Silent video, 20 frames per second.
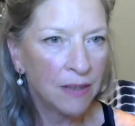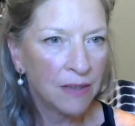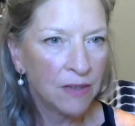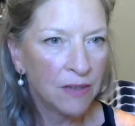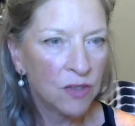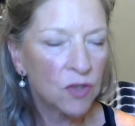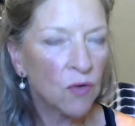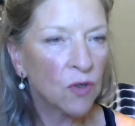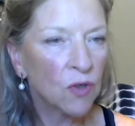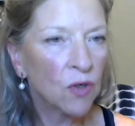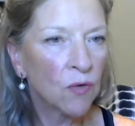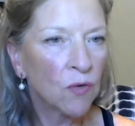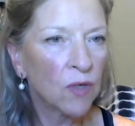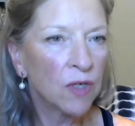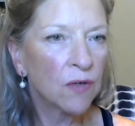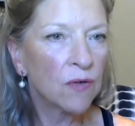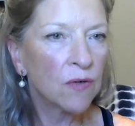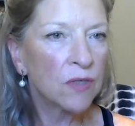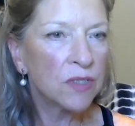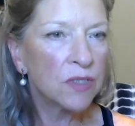So a
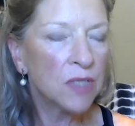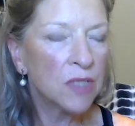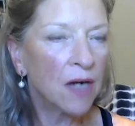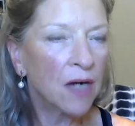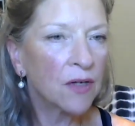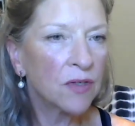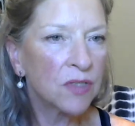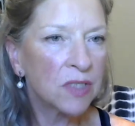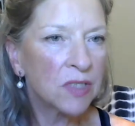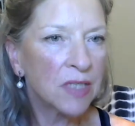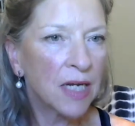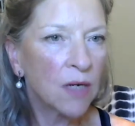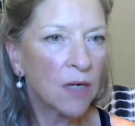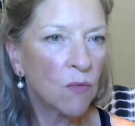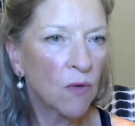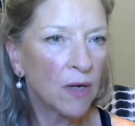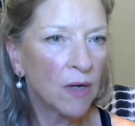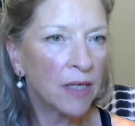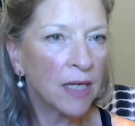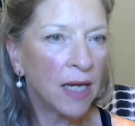critter is not going to stay
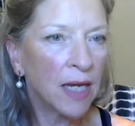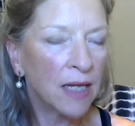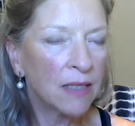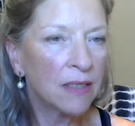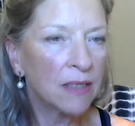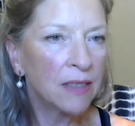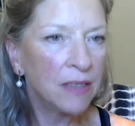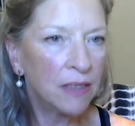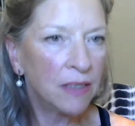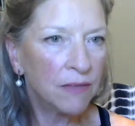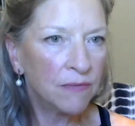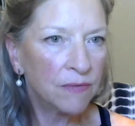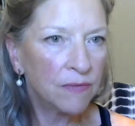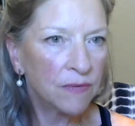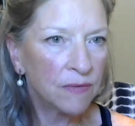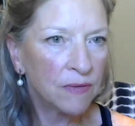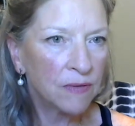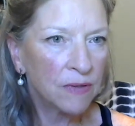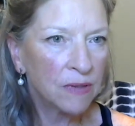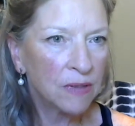where it can't live.
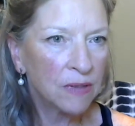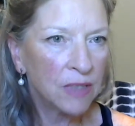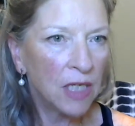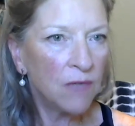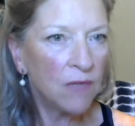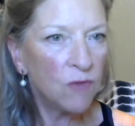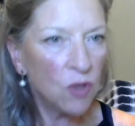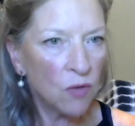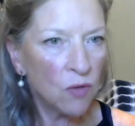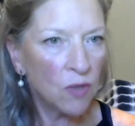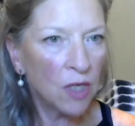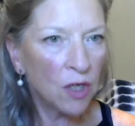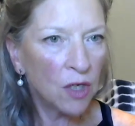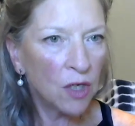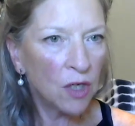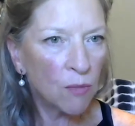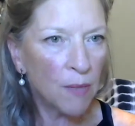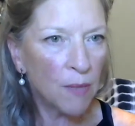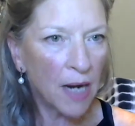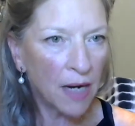If you get
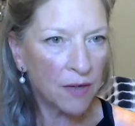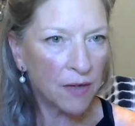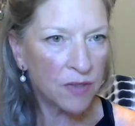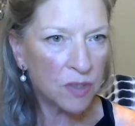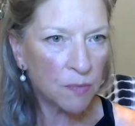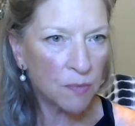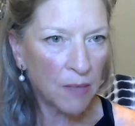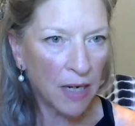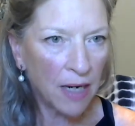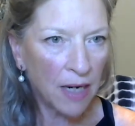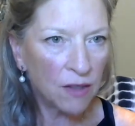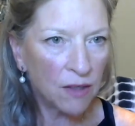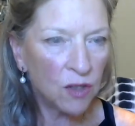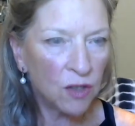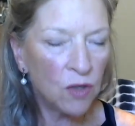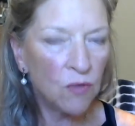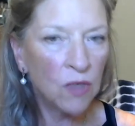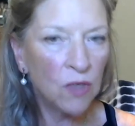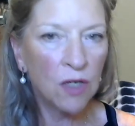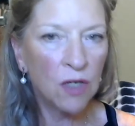your balance back,
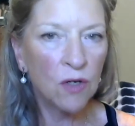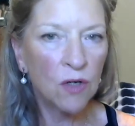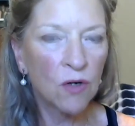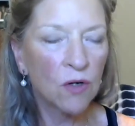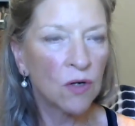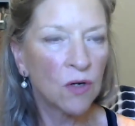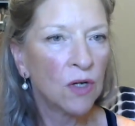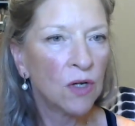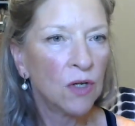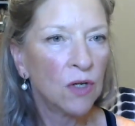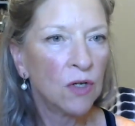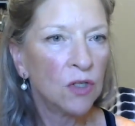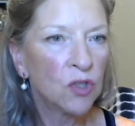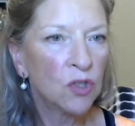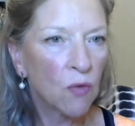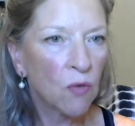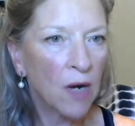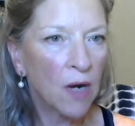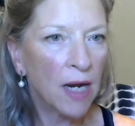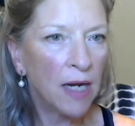you get your
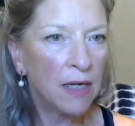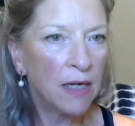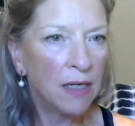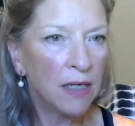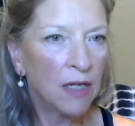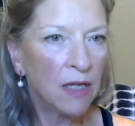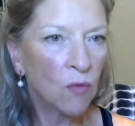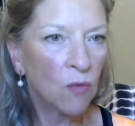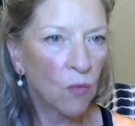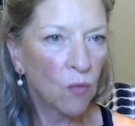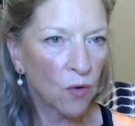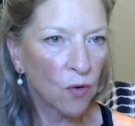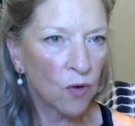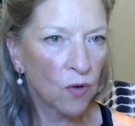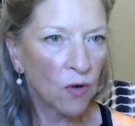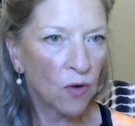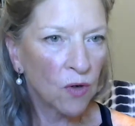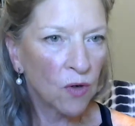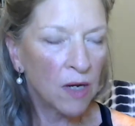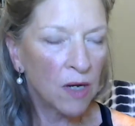terrain in
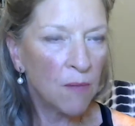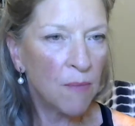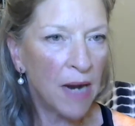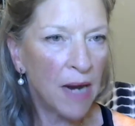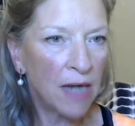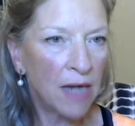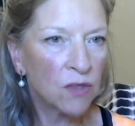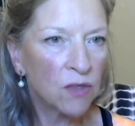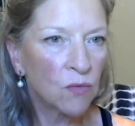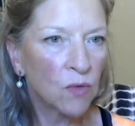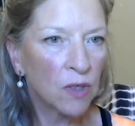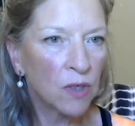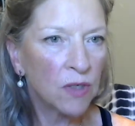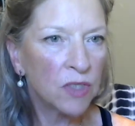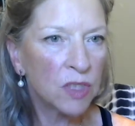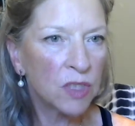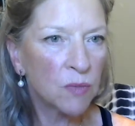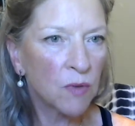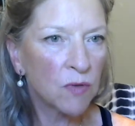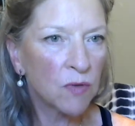order and back to where
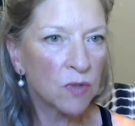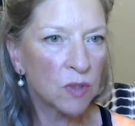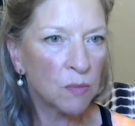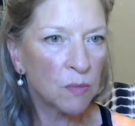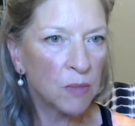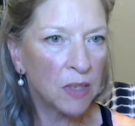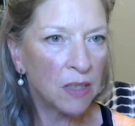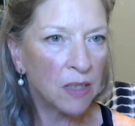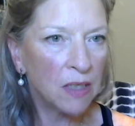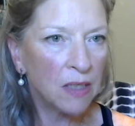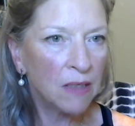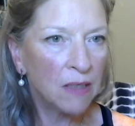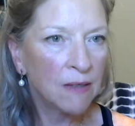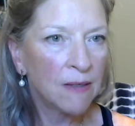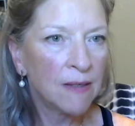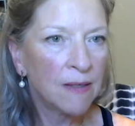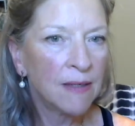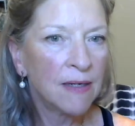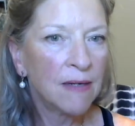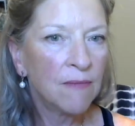it's supposed to be,
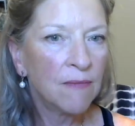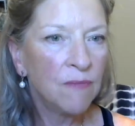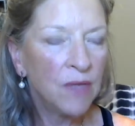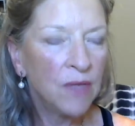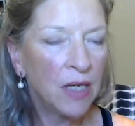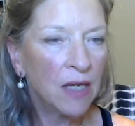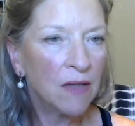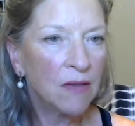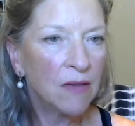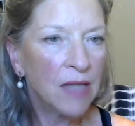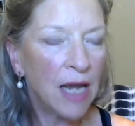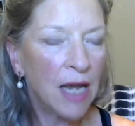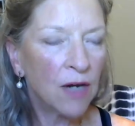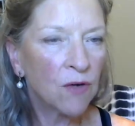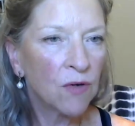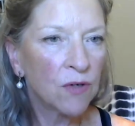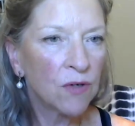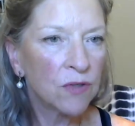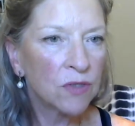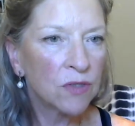then that
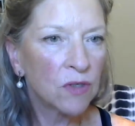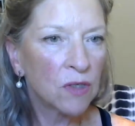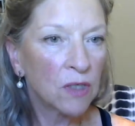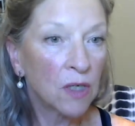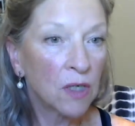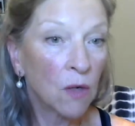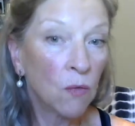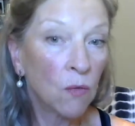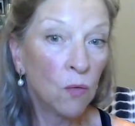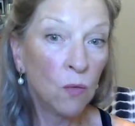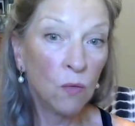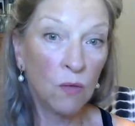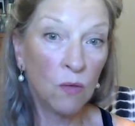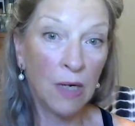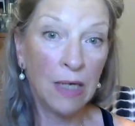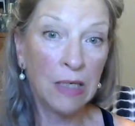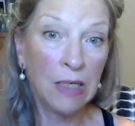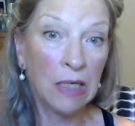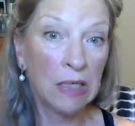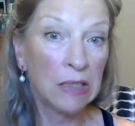critter is going to go, oh,
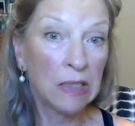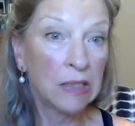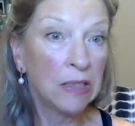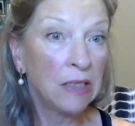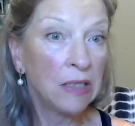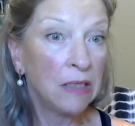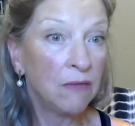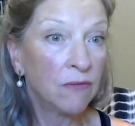I got to leave.